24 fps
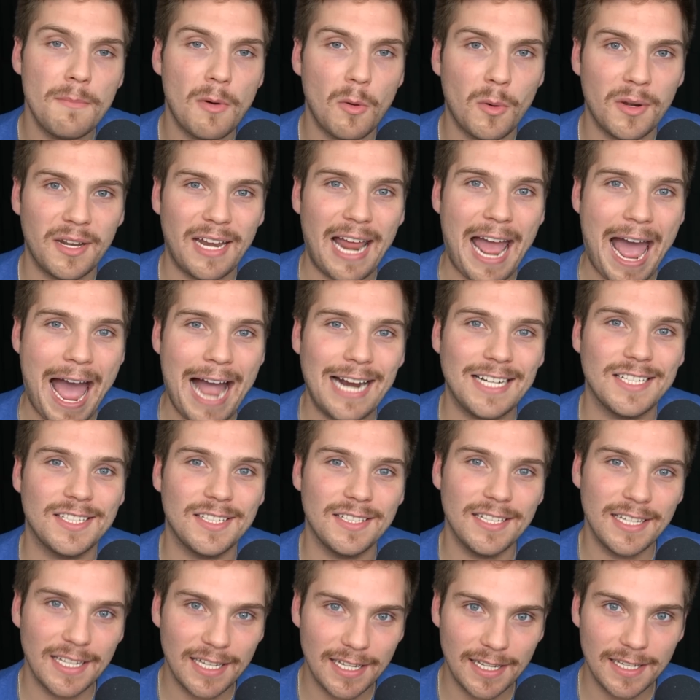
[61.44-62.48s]
but what it
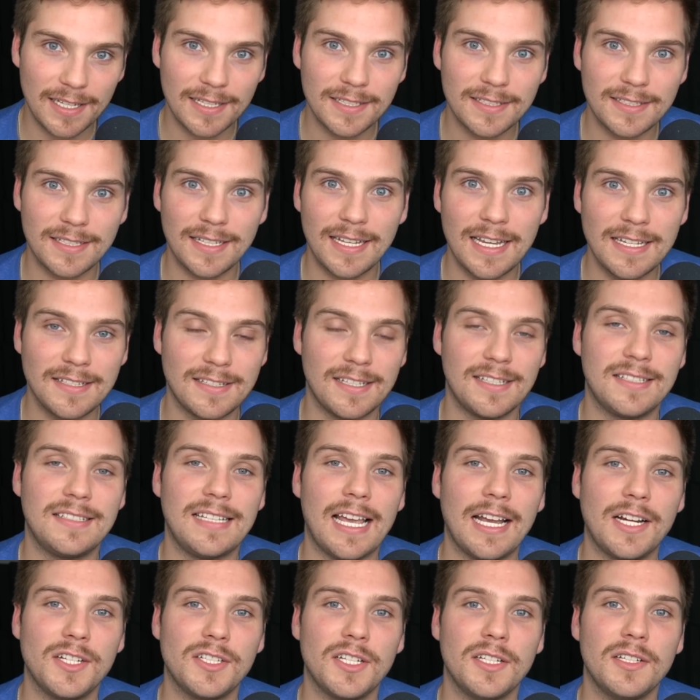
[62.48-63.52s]
actually is the
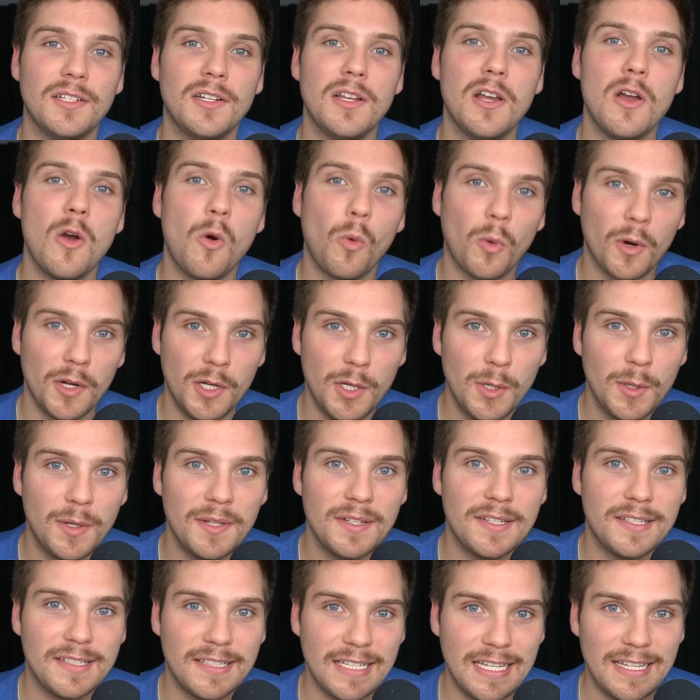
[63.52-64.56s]
section where you
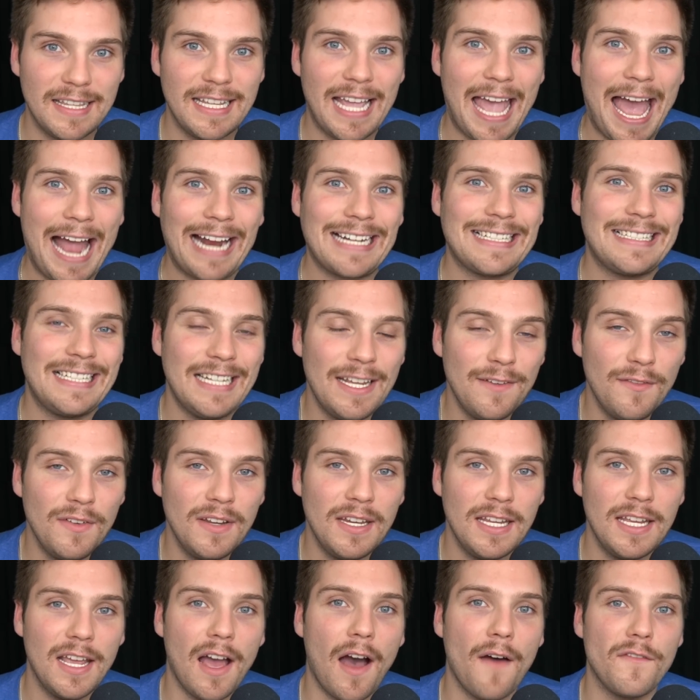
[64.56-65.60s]
can see the
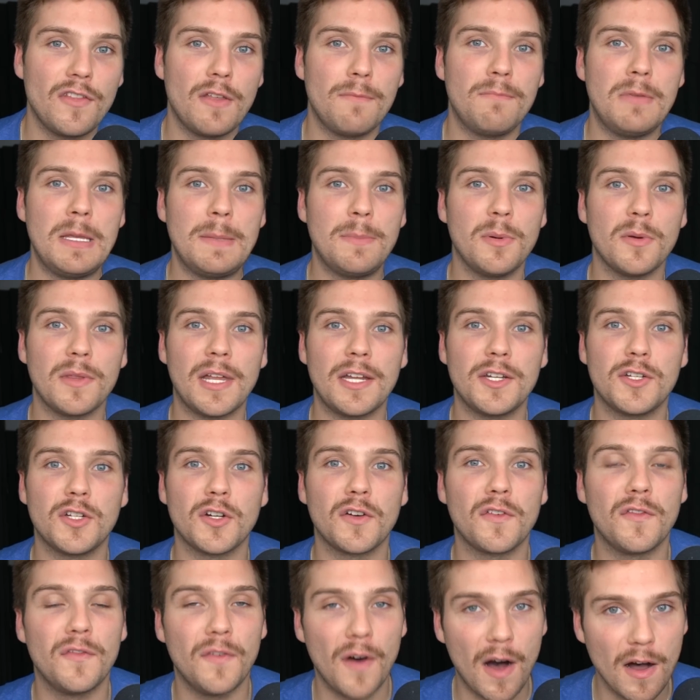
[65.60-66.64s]
activity of the people that you're
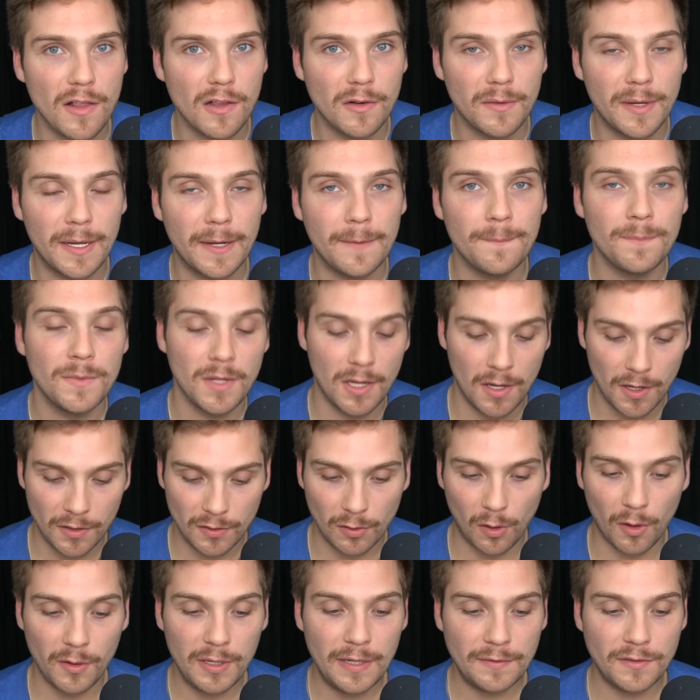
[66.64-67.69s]
following.
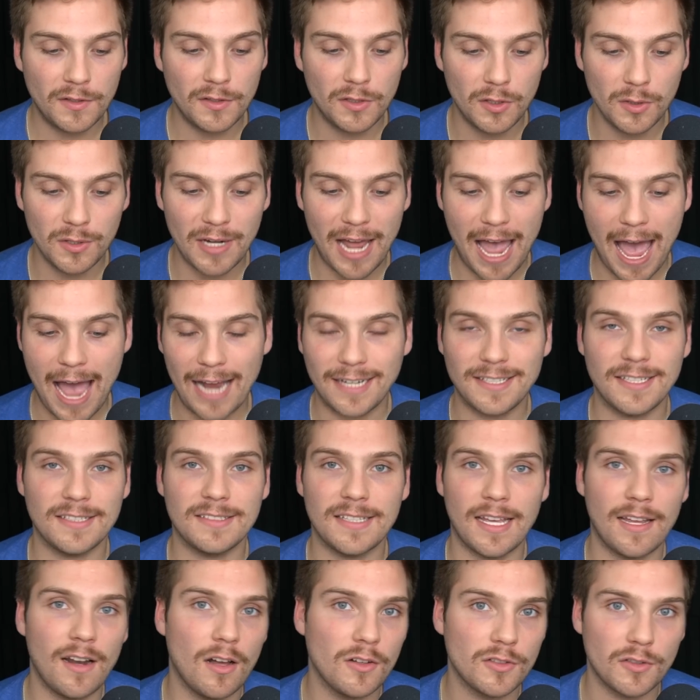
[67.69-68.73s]
So all you have to do to access
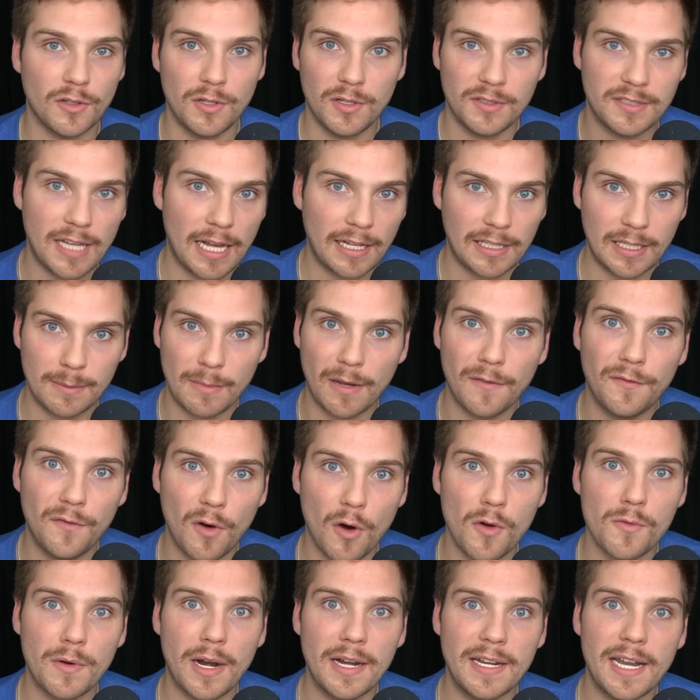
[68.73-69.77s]
that, I'll show you exactly my
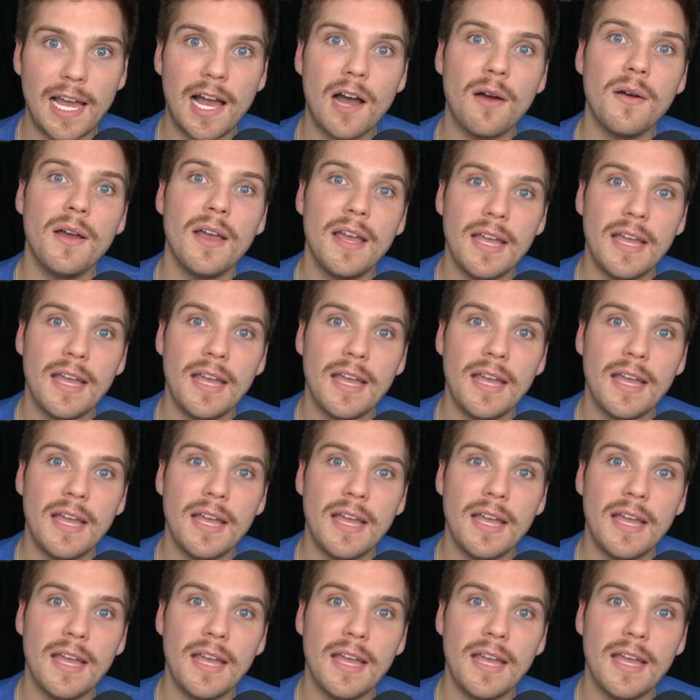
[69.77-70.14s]
phone right now,